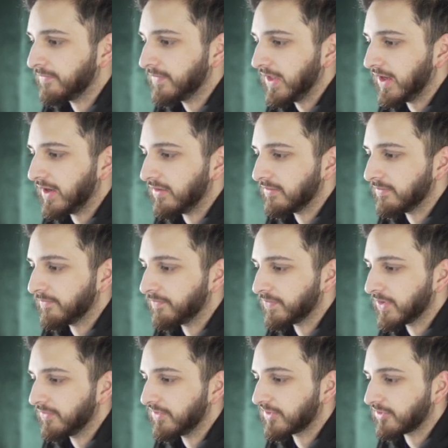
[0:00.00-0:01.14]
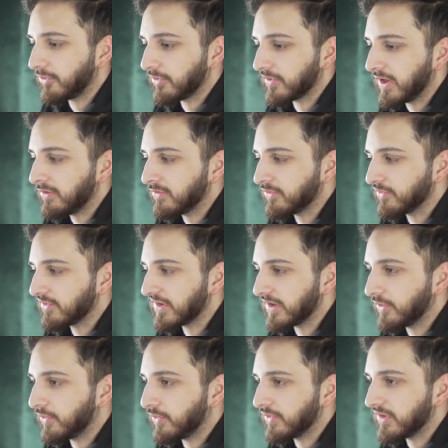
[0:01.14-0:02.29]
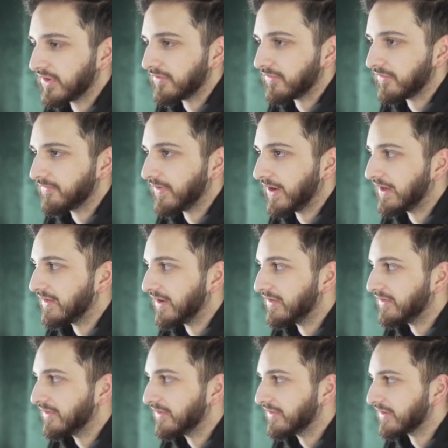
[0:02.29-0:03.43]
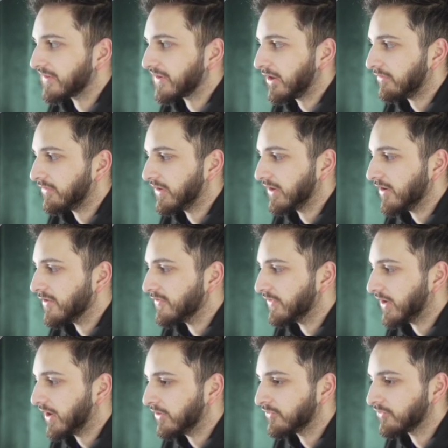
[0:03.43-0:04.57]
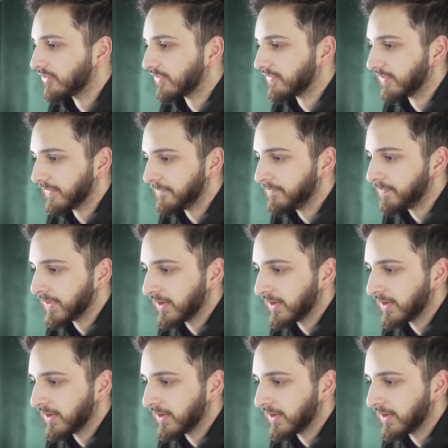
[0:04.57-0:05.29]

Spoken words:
yeah, scroll down, you'll see all the different validators. There's currently over 100 of them.